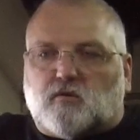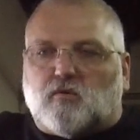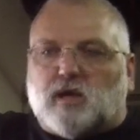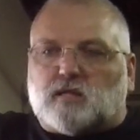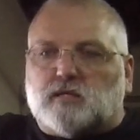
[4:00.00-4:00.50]

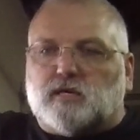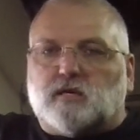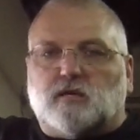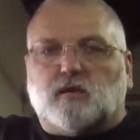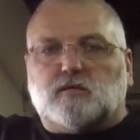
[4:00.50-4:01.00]
correctly
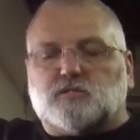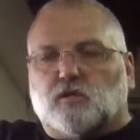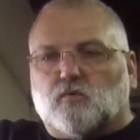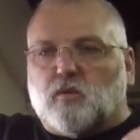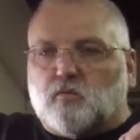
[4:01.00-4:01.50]
so
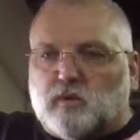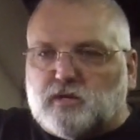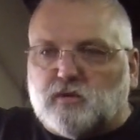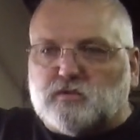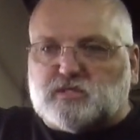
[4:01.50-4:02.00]
that when we
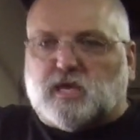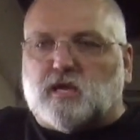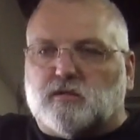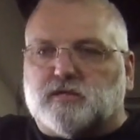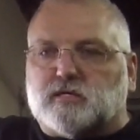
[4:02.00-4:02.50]
do
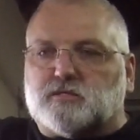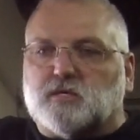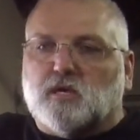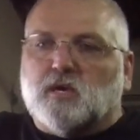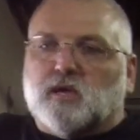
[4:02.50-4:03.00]
scale this,
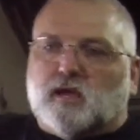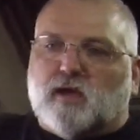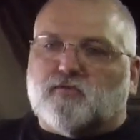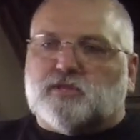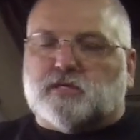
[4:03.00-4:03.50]

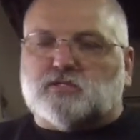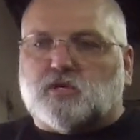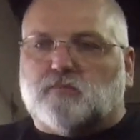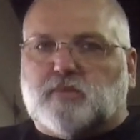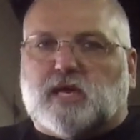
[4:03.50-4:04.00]
everything is
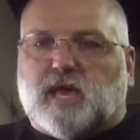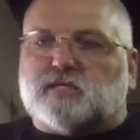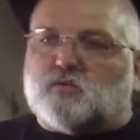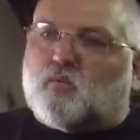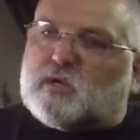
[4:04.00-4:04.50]
going to be
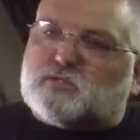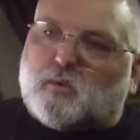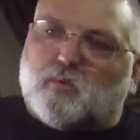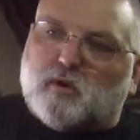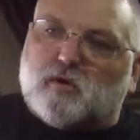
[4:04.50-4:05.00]
as it was
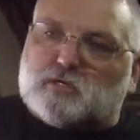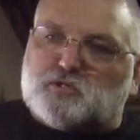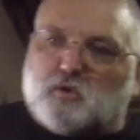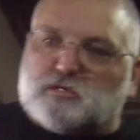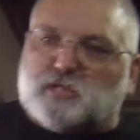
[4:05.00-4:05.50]
when we were in
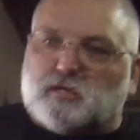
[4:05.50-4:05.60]
Georgia.